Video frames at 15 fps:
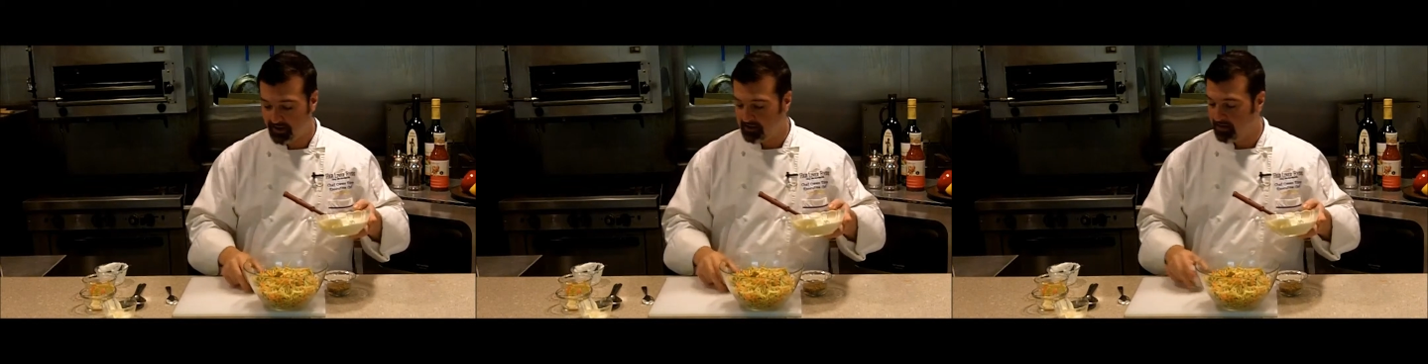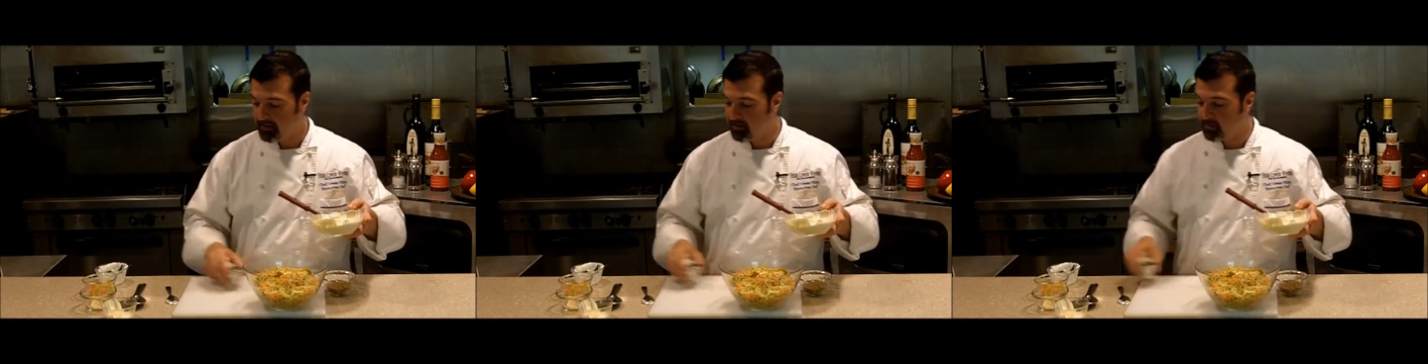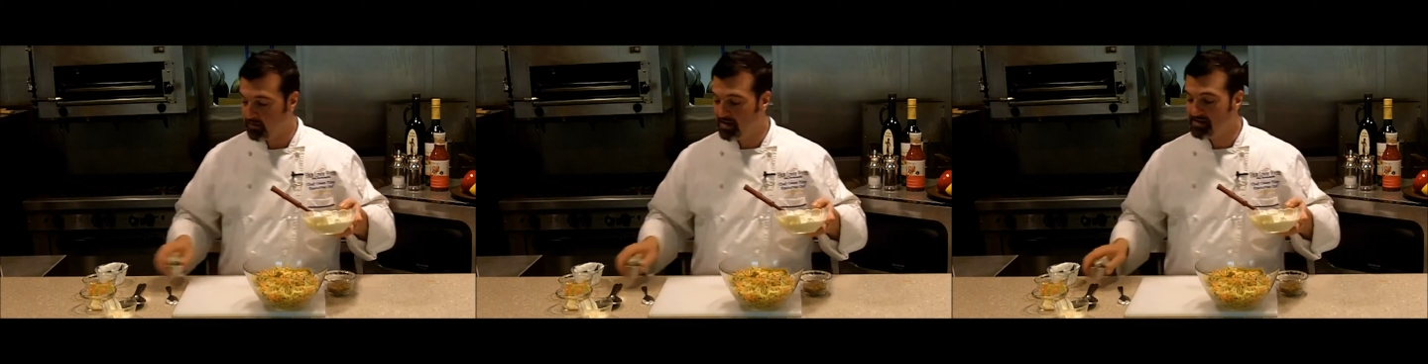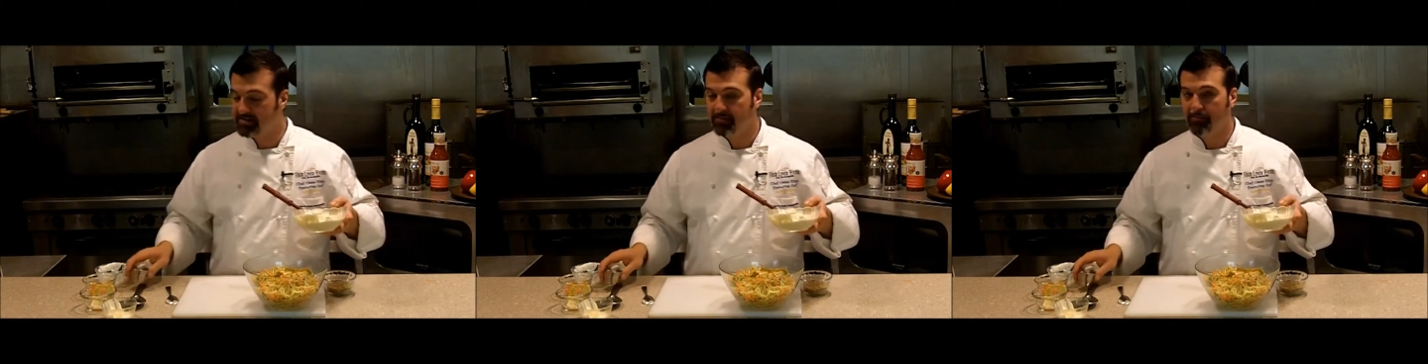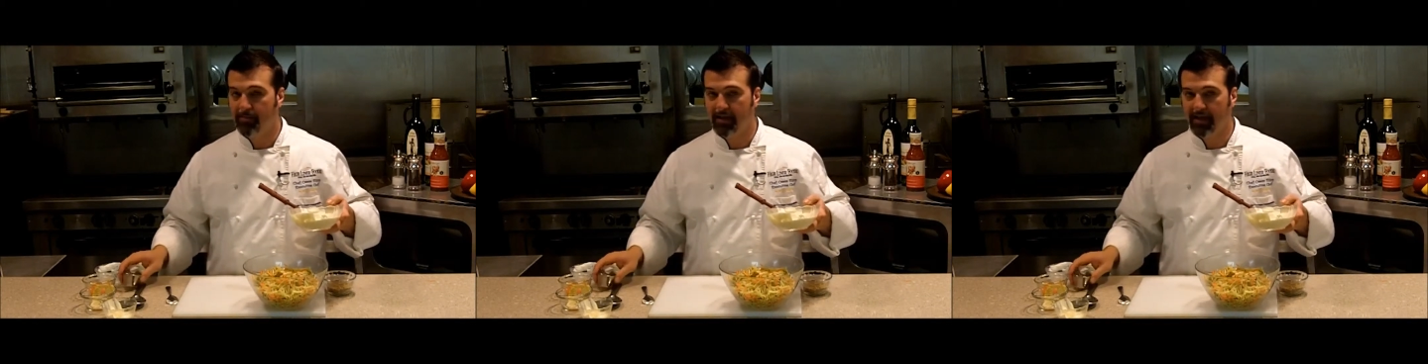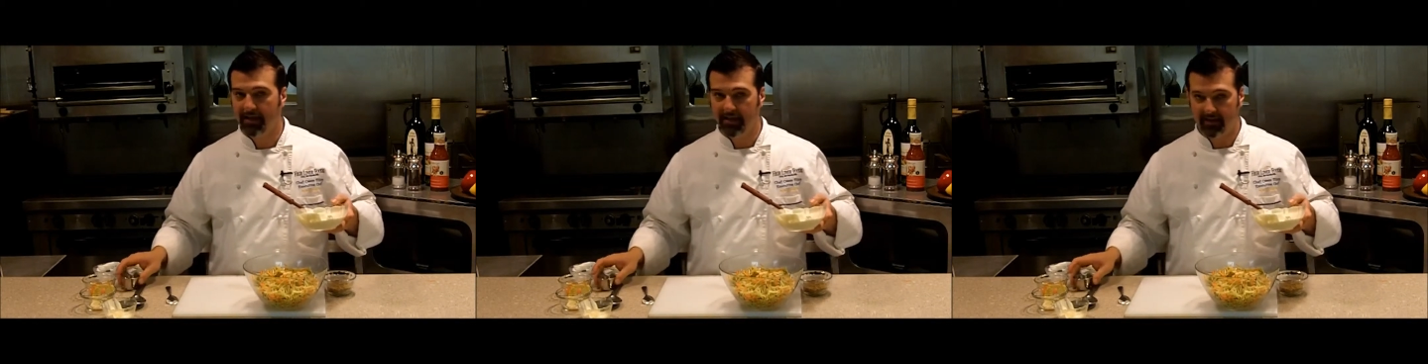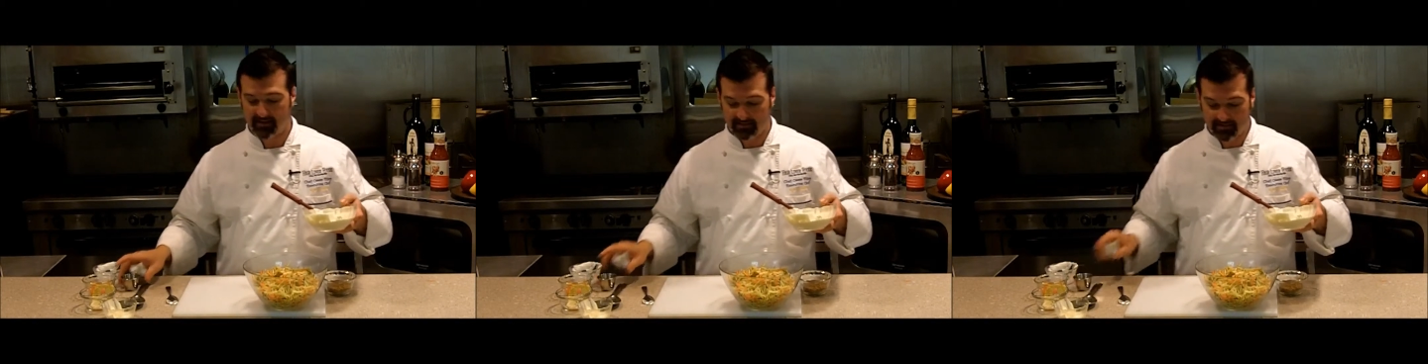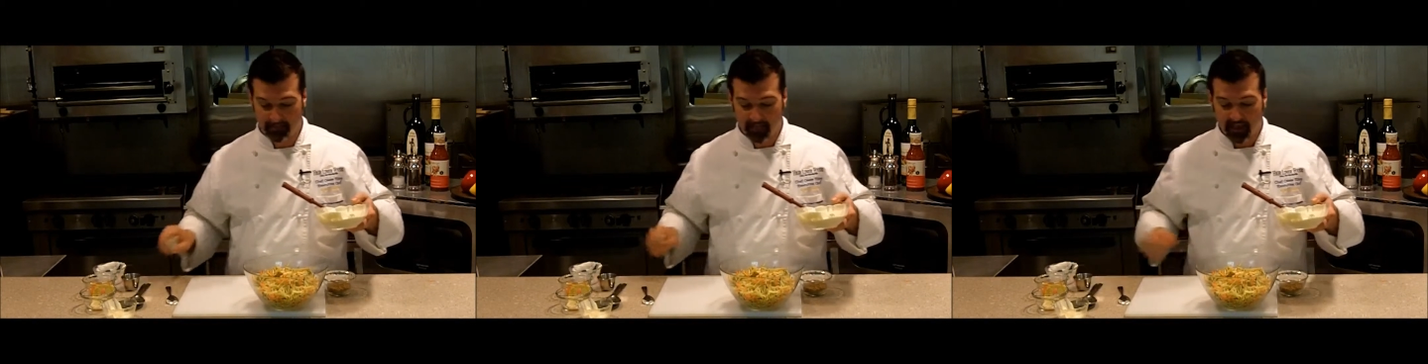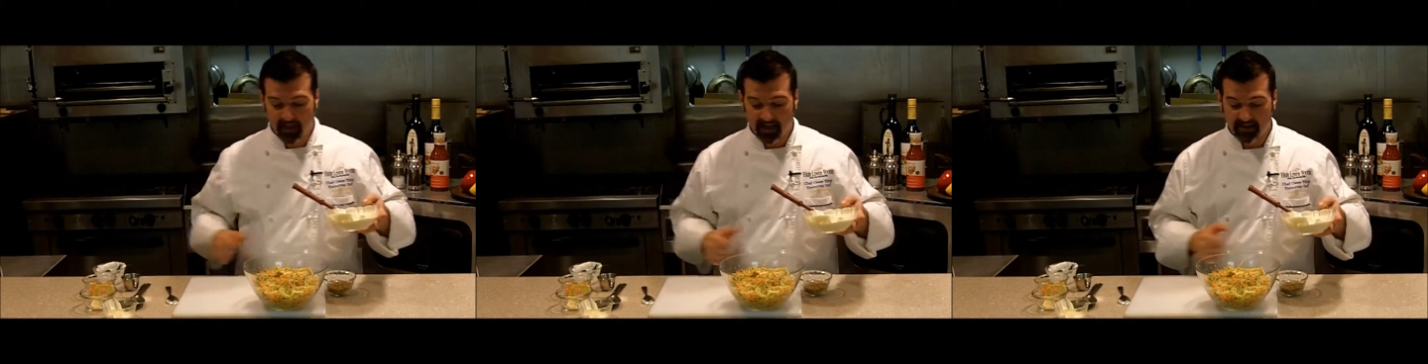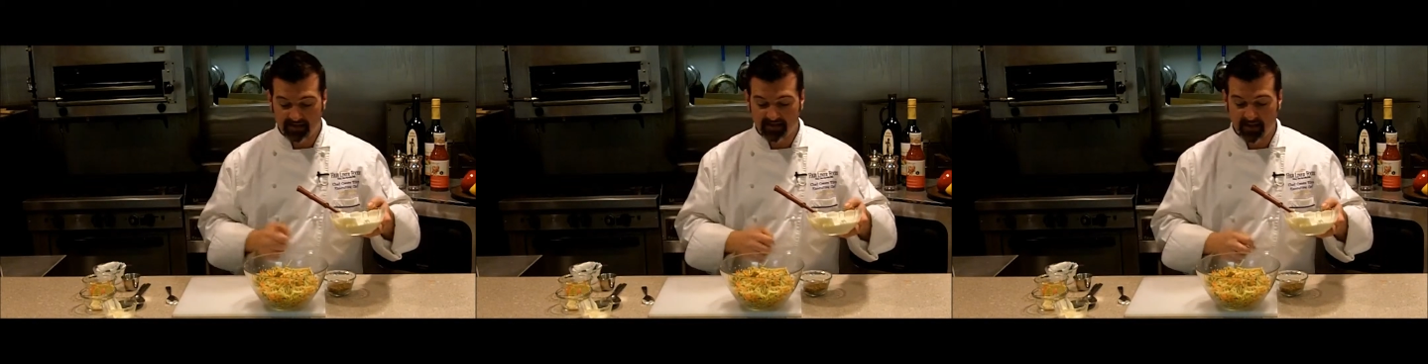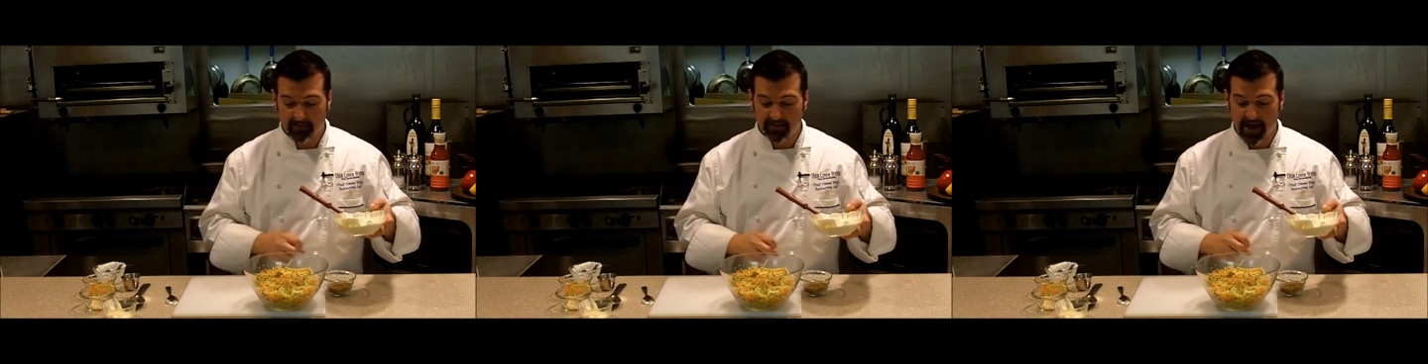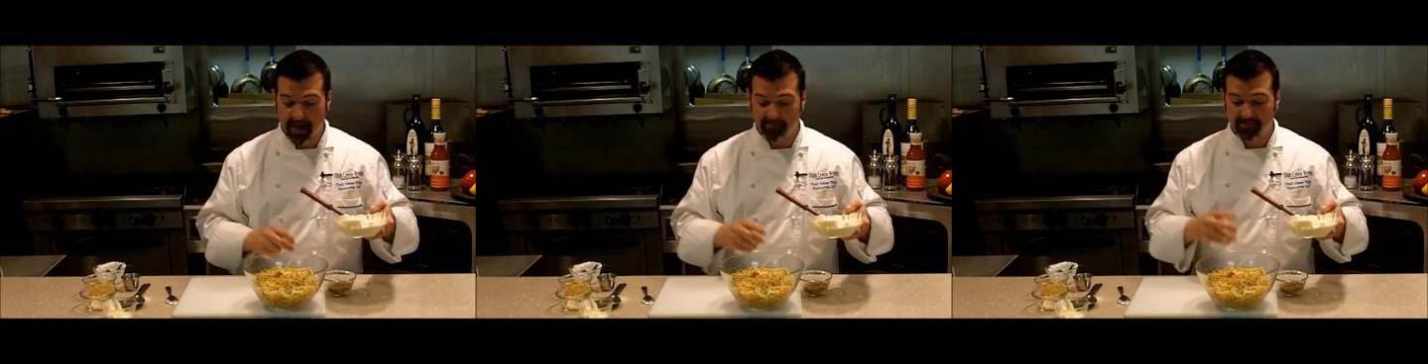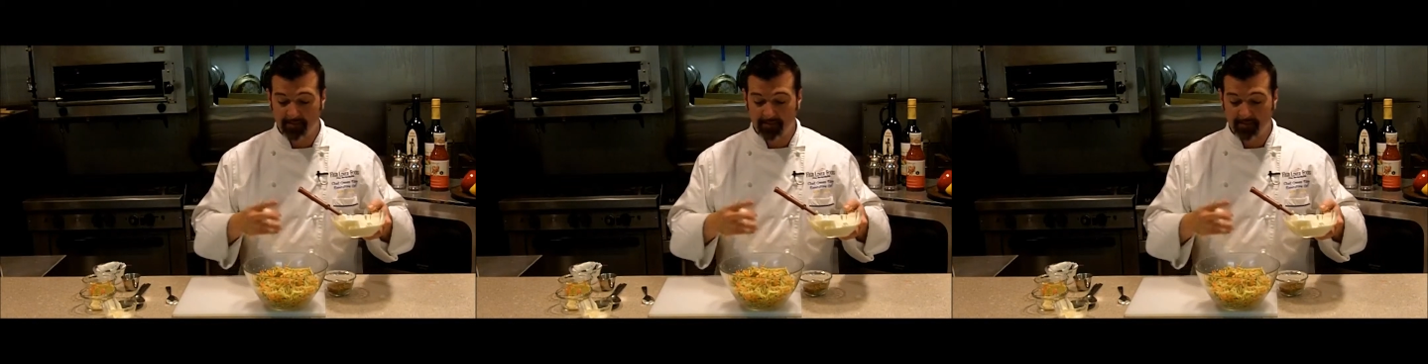And the reason being is sometimes